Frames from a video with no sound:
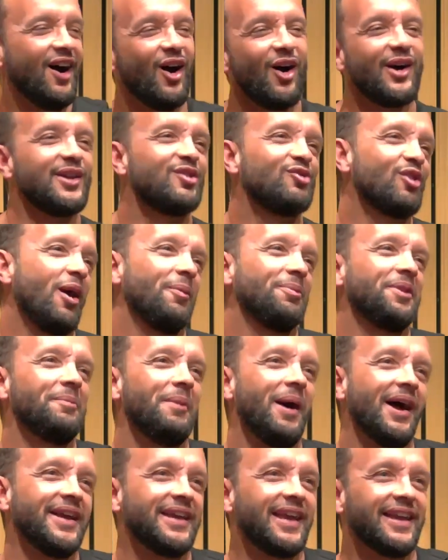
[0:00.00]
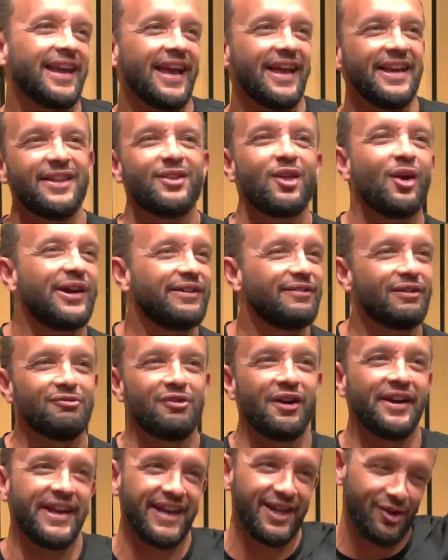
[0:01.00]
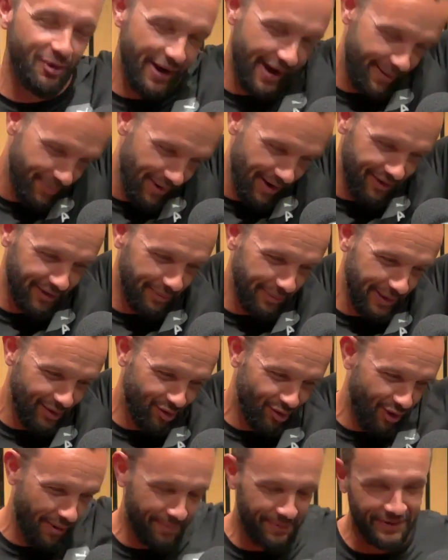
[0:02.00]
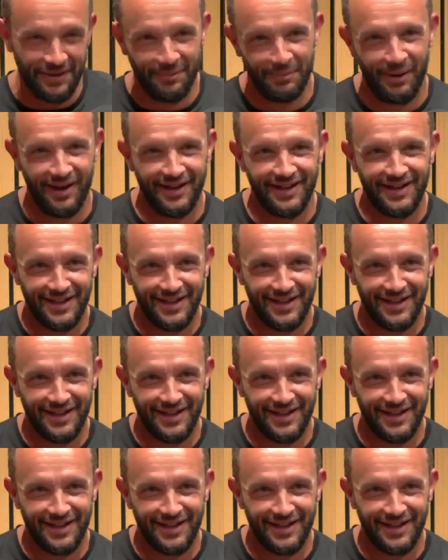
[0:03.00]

He's dropped the mic again. He's not even running quick, but I would have been dropping the mic.